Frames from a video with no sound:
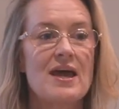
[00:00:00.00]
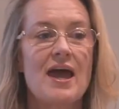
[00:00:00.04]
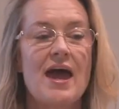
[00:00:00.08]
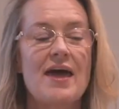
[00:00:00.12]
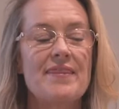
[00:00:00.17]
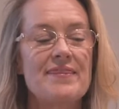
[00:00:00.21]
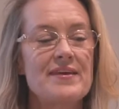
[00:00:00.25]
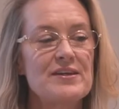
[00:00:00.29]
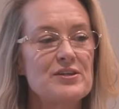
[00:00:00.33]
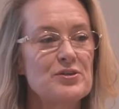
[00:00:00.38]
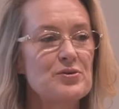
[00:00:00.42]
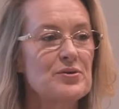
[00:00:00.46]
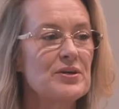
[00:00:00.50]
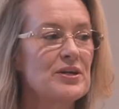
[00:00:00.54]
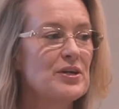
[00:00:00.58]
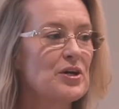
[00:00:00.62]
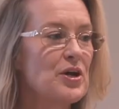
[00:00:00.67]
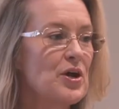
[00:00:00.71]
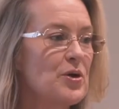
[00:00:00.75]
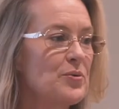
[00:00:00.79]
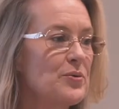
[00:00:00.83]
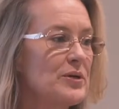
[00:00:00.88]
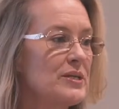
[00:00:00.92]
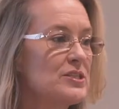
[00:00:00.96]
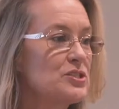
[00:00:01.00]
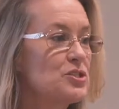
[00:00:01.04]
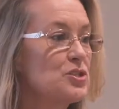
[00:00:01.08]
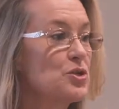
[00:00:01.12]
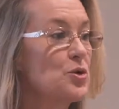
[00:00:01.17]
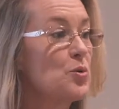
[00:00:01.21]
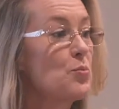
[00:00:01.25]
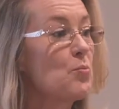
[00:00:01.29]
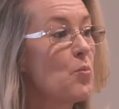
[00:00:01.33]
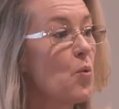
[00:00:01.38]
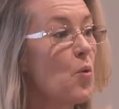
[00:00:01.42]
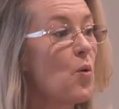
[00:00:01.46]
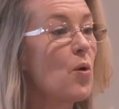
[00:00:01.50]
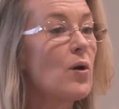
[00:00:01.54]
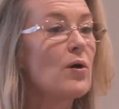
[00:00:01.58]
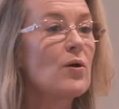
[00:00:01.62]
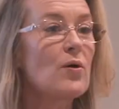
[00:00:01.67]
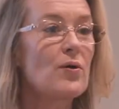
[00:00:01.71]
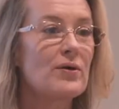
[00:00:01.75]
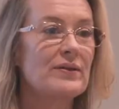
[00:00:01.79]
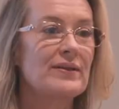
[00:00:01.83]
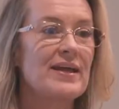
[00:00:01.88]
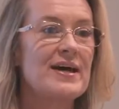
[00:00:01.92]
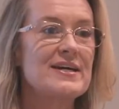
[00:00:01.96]
and then you can go into more
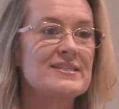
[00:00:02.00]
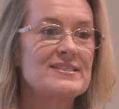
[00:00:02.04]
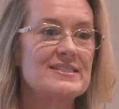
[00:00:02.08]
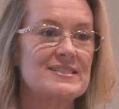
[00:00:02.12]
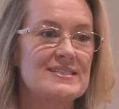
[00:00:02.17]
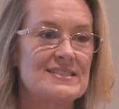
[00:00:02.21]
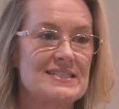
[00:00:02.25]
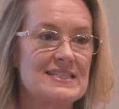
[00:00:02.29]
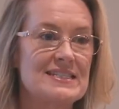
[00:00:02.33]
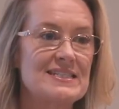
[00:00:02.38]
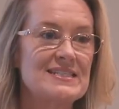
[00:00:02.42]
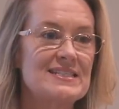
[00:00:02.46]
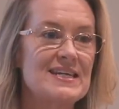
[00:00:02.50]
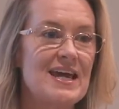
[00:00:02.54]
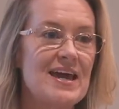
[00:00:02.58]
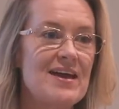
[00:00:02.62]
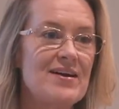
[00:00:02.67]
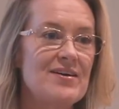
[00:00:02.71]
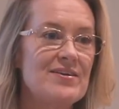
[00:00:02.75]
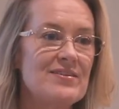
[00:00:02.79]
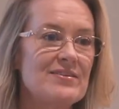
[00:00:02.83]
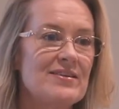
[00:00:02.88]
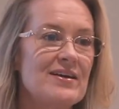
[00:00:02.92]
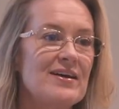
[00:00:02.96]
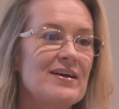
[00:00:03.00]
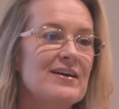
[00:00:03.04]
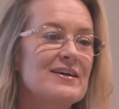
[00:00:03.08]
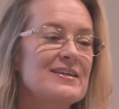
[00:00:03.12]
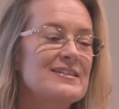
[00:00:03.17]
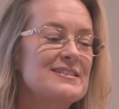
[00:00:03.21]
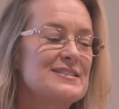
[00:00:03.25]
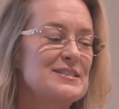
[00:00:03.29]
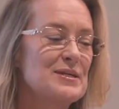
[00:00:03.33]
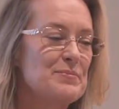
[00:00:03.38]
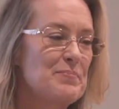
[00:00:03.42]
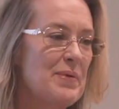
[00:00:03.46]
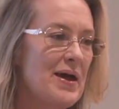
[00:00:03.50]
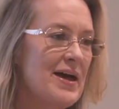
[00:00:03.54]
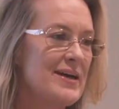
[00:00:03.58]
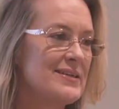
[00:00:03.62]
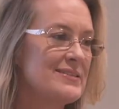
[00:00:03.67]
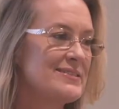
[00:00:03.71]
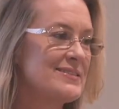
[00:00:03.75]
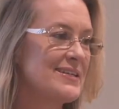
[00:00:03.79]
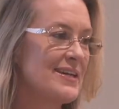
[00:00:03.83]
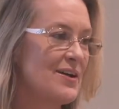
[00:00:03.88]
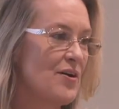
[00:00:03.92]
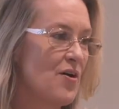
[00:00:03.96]
or less detail
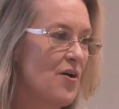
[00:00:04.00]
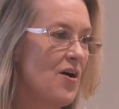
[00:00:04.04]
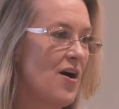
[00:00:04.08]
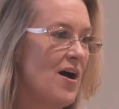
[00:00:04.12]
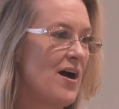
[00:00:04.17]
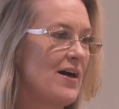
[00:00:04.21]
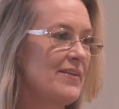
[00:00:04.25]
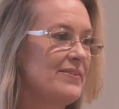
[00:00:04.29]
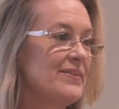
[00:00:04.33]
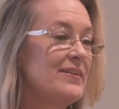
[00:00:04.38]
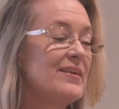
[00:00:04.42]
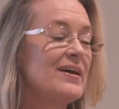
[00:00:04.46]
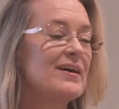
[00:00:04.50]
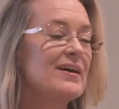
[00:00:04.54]
depending on